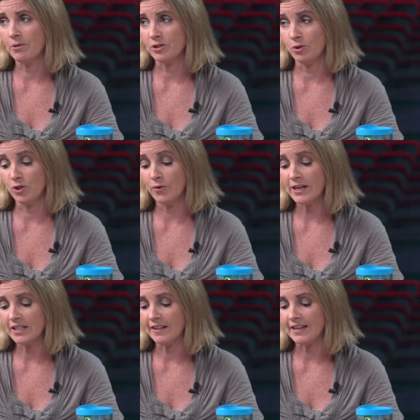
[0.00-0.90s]
the person who
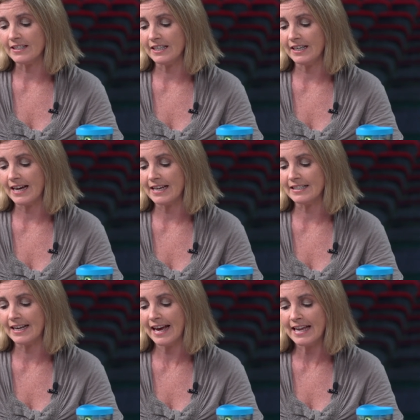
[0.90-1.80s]
directed this. He
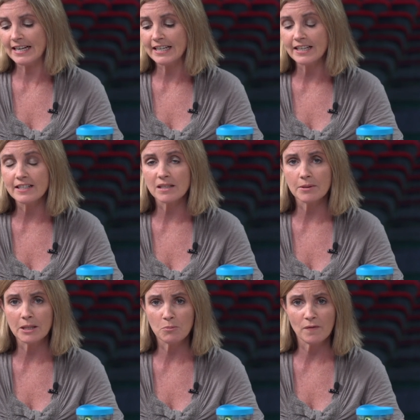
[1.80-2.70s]
has edited some of
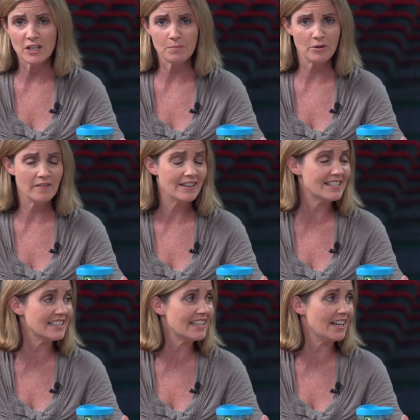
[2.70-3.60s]
these movies
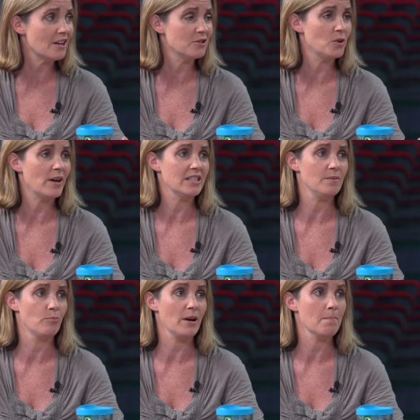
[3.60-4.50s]
previously. He also
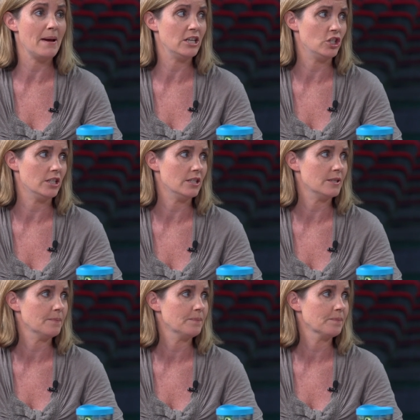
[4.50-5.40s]
directed Brick Mansions.
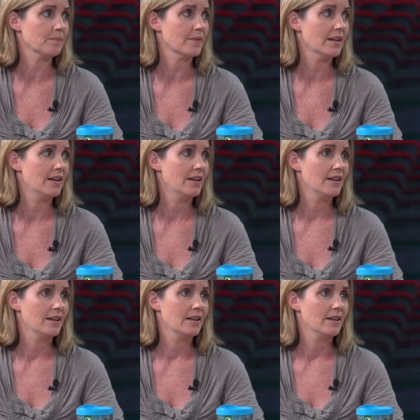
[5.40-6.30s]
Didn't see
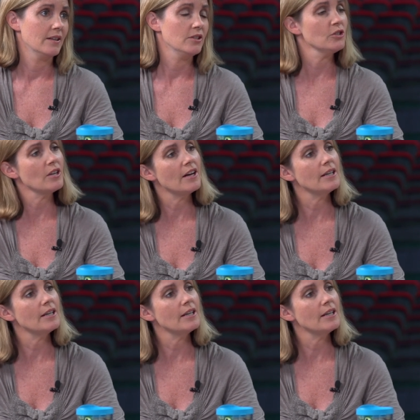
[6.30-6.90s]
it. Did you